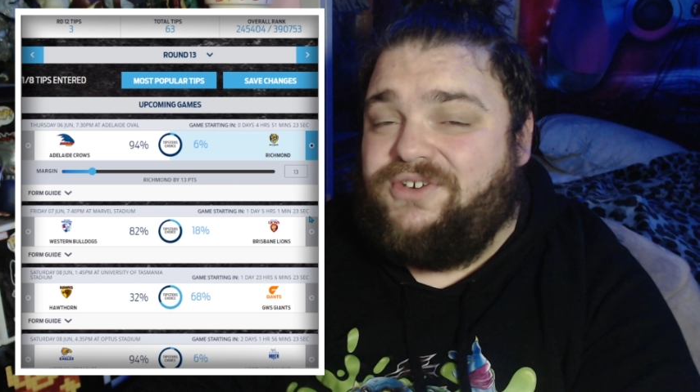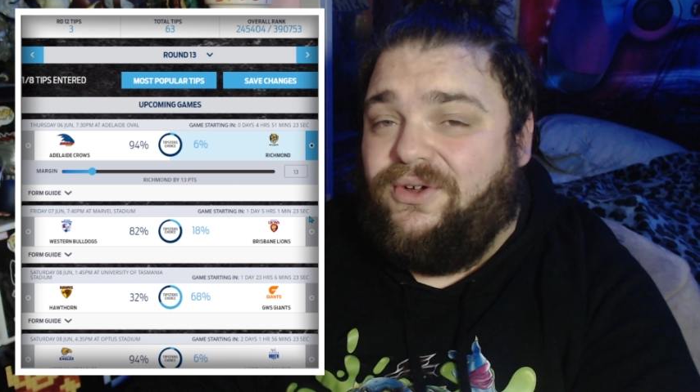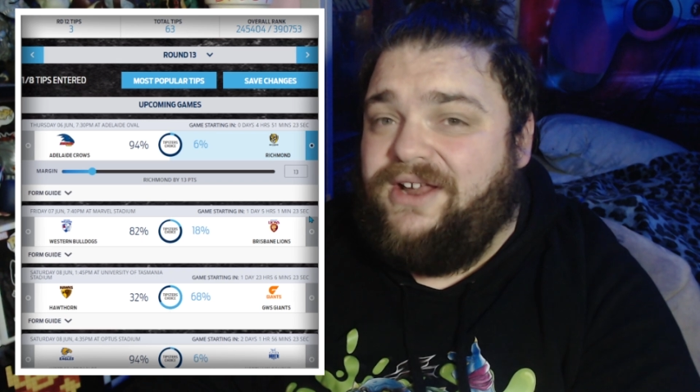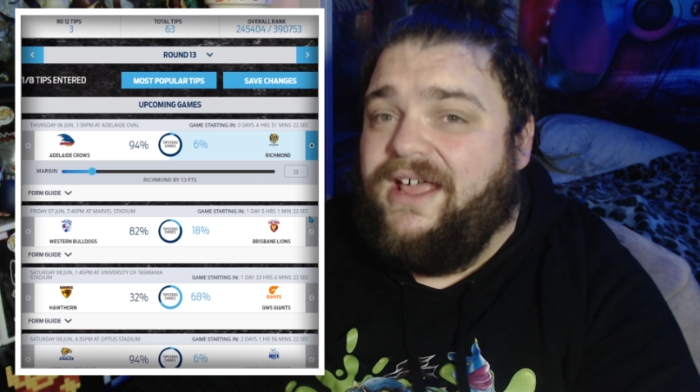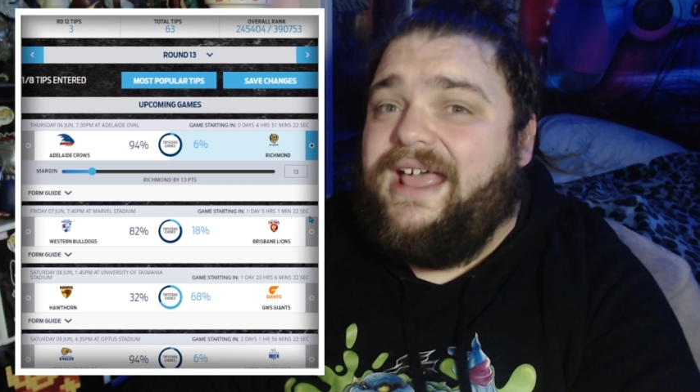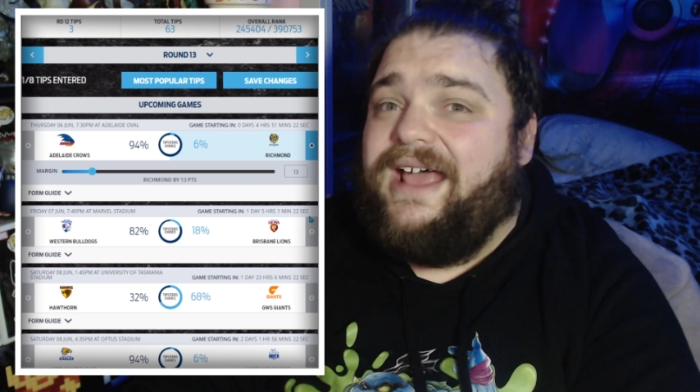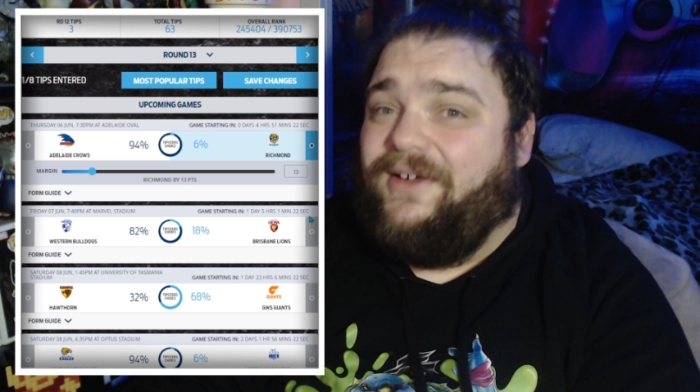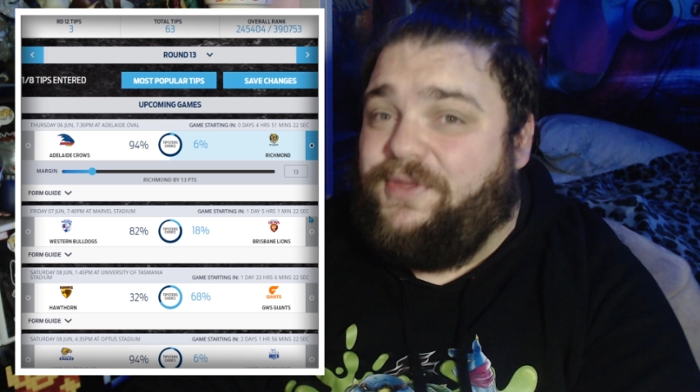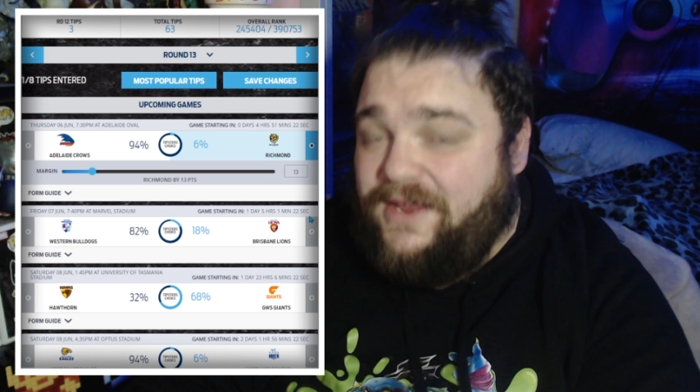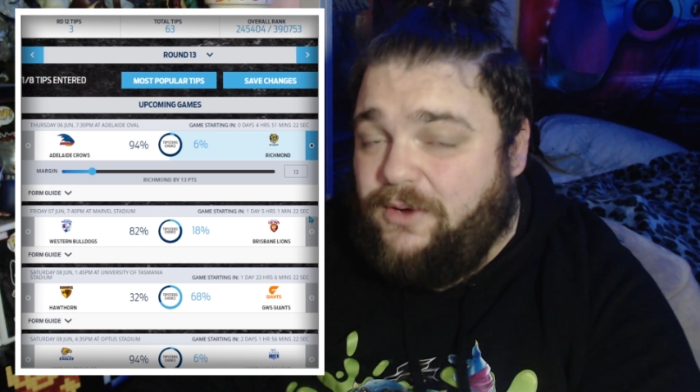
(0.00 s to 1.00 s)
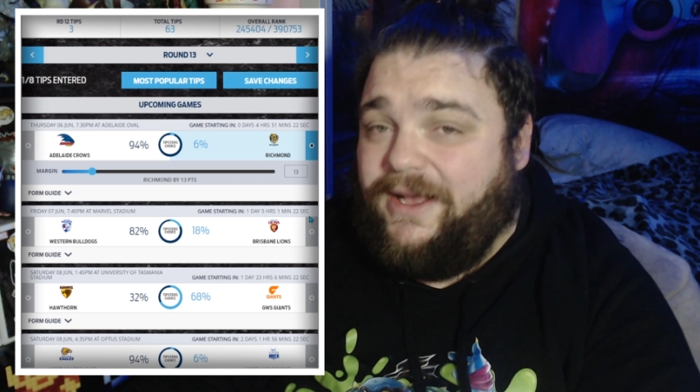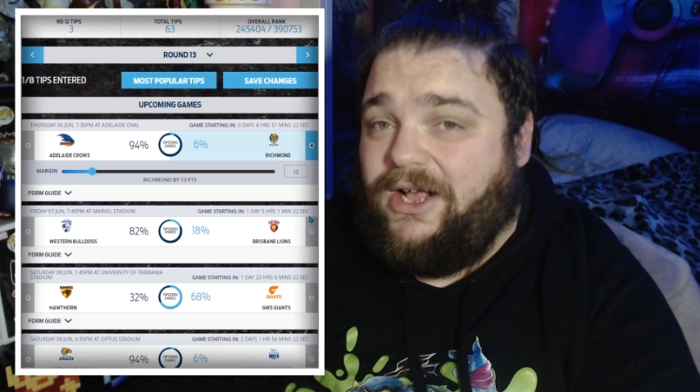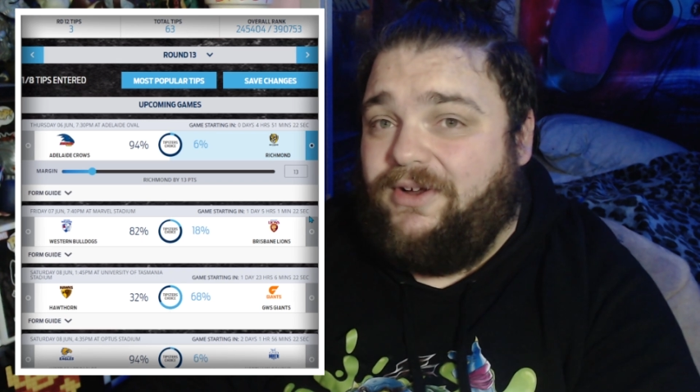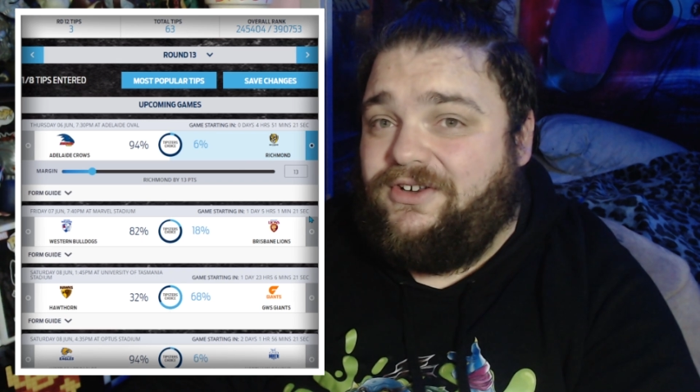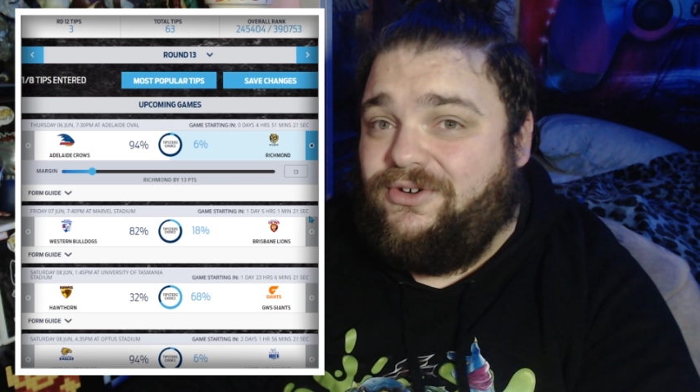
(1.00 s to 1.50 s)
on, and I think we're
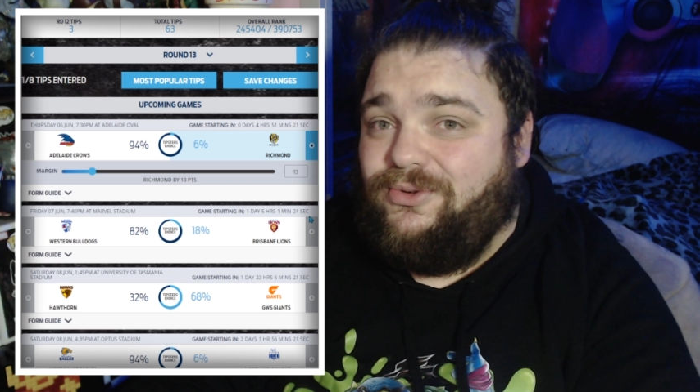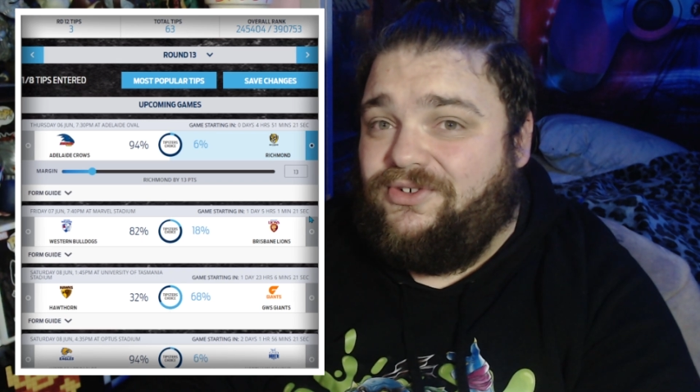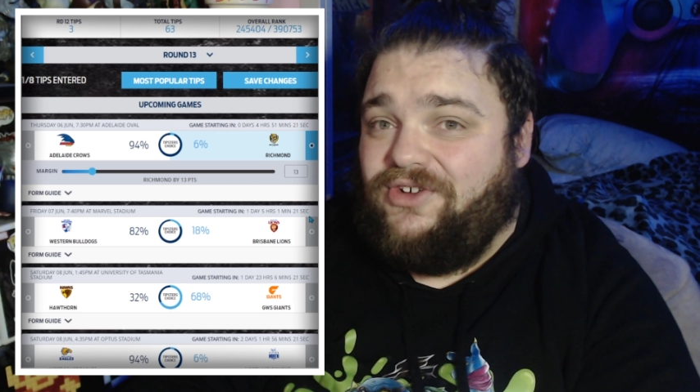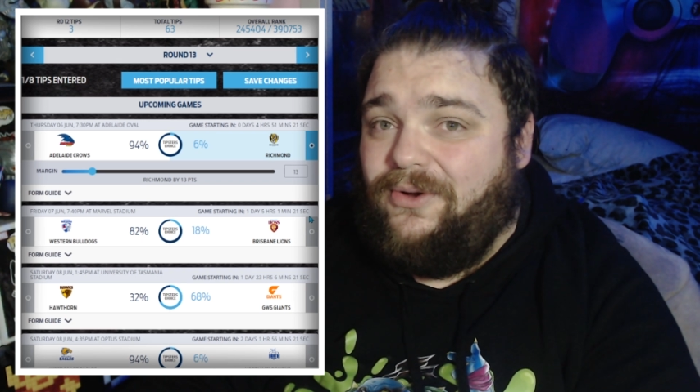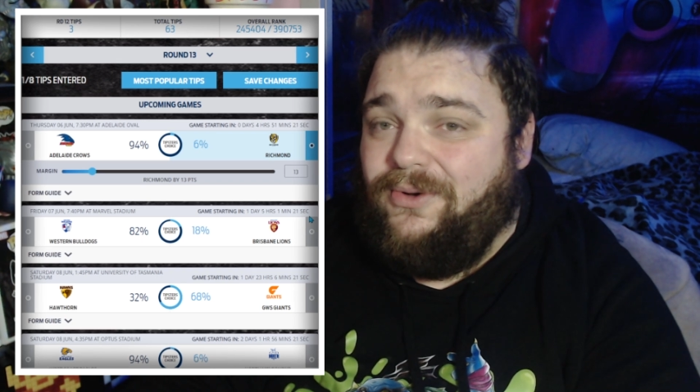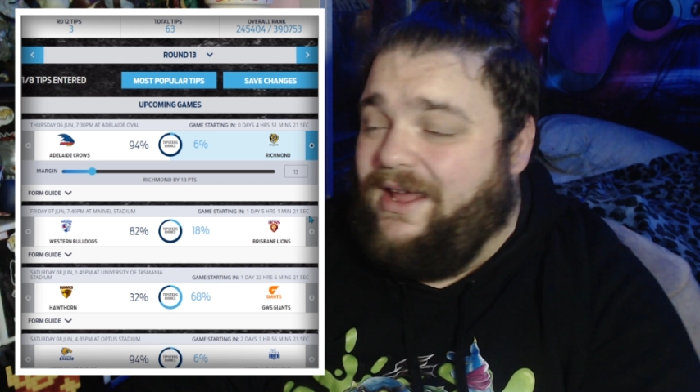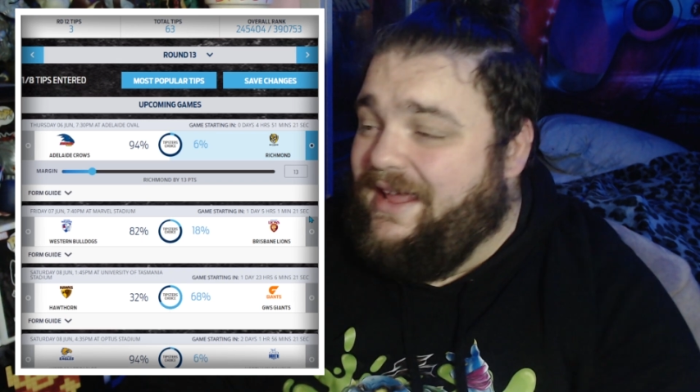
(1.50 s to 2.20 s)
going to do so.